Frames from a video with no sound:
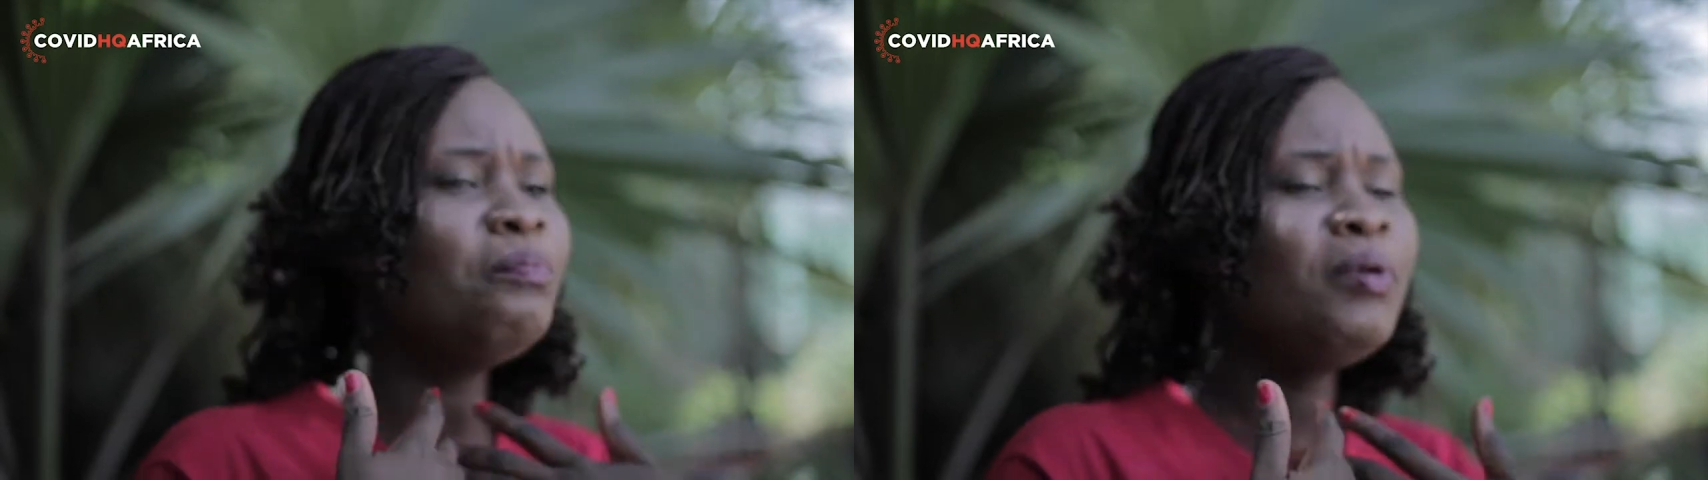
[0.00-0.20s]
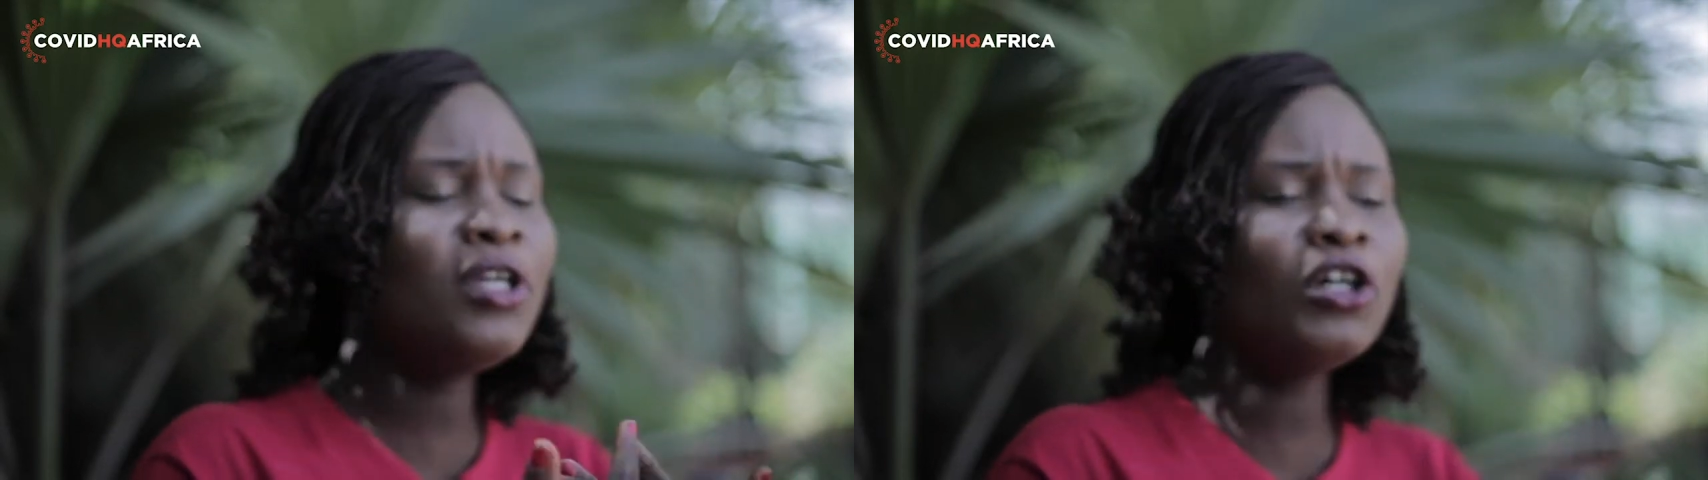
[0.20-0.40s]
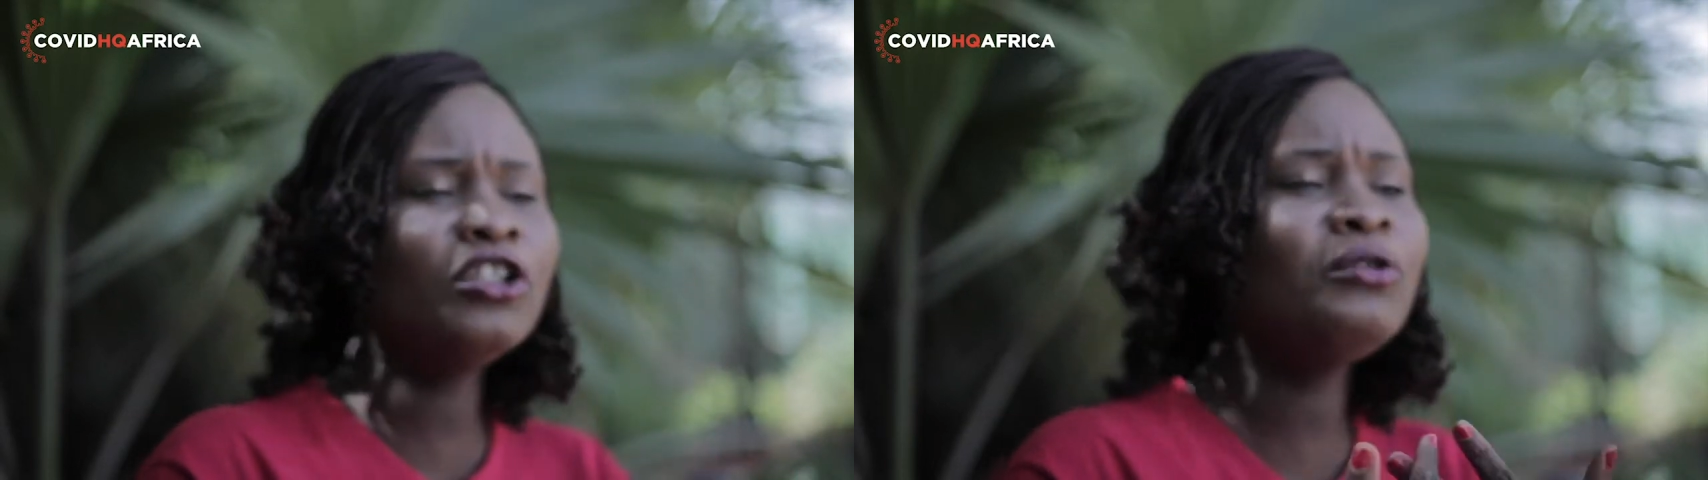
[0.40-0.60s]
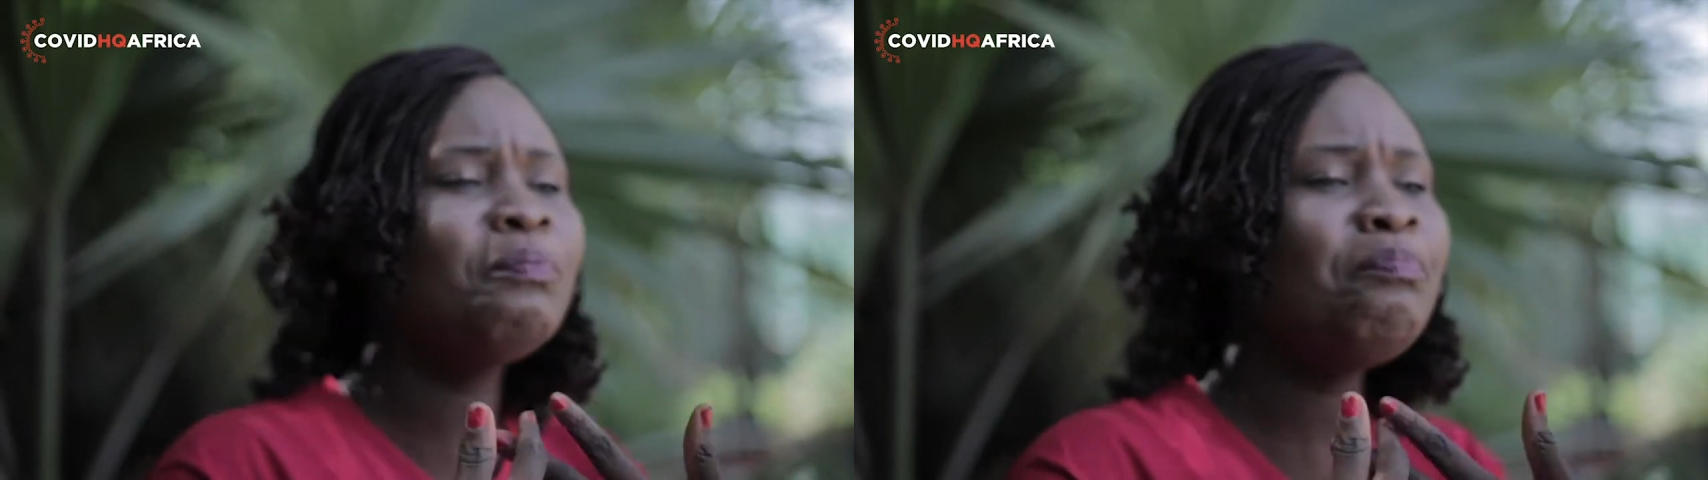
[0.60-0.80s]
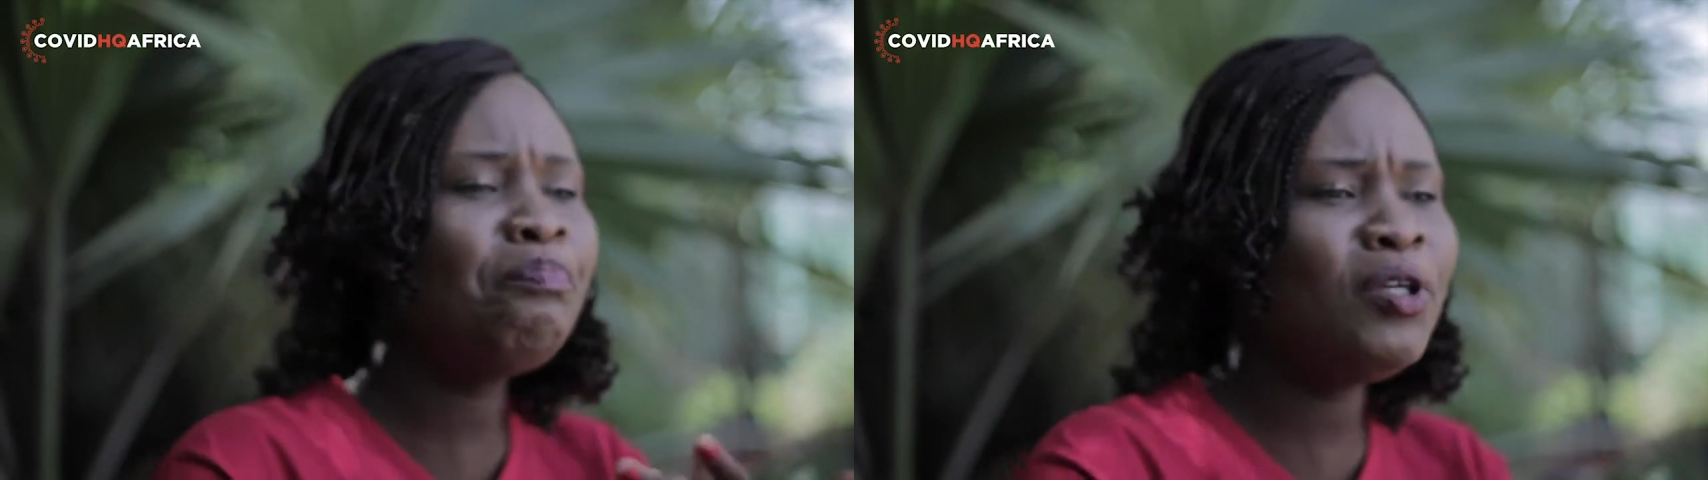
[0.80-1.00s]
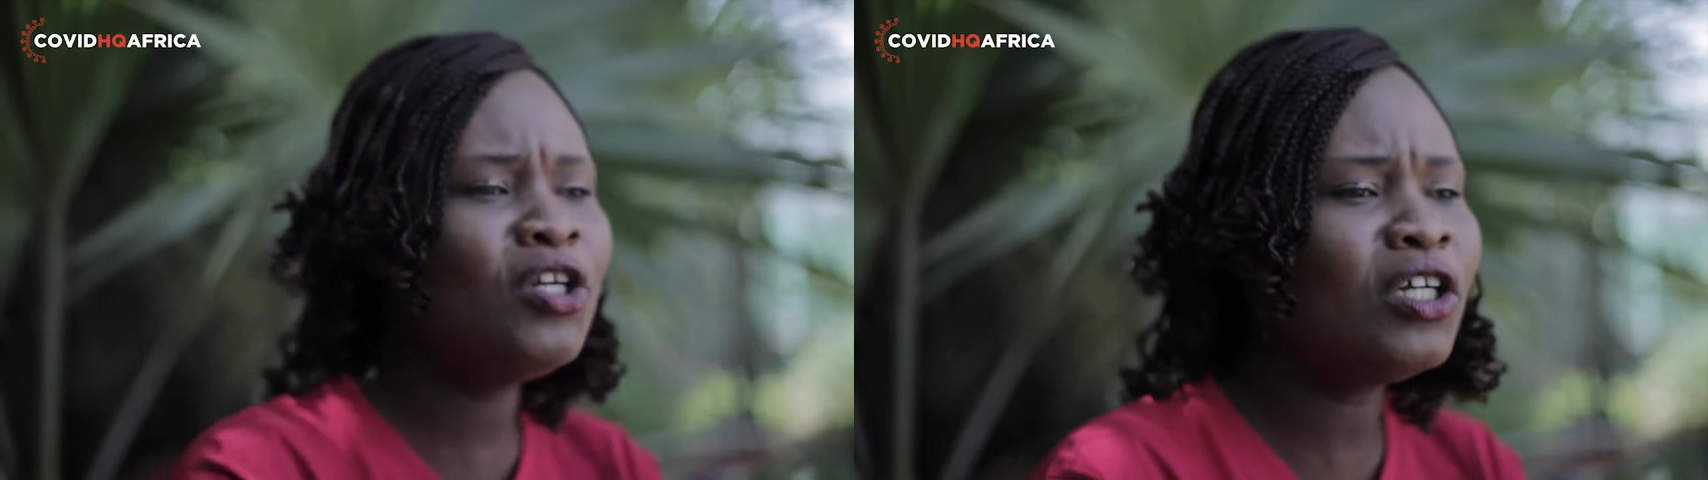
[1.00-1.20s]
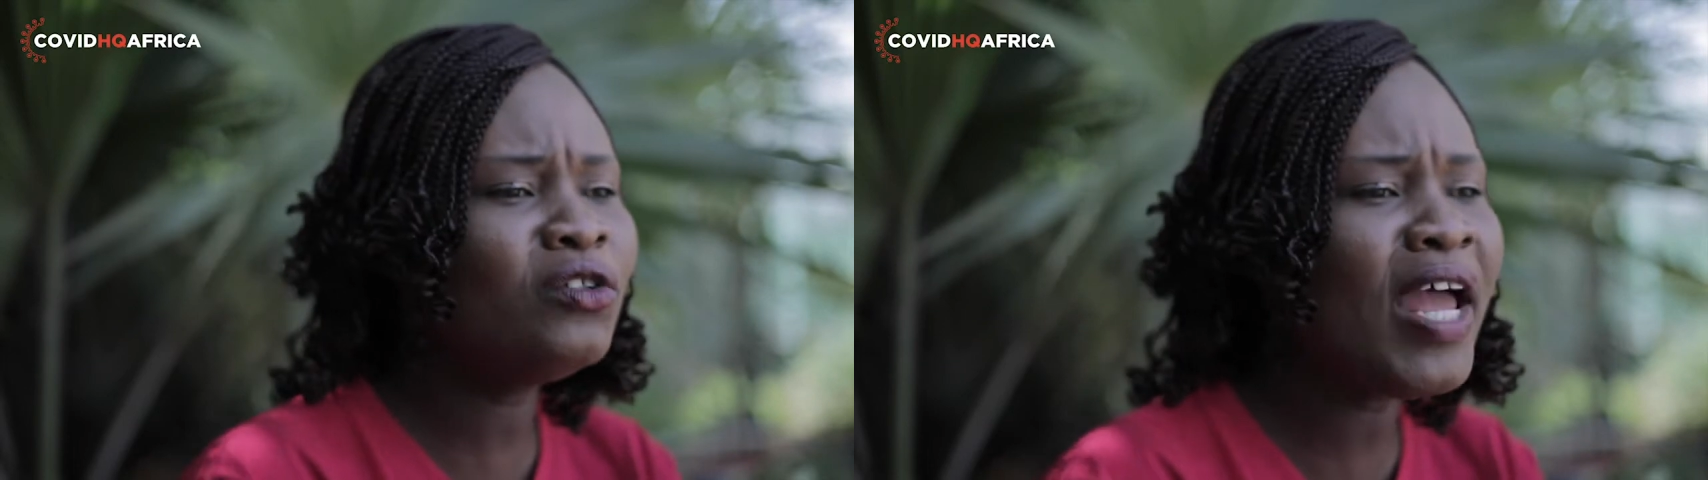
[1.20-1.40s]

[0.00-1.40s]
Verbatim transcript: beyond beyond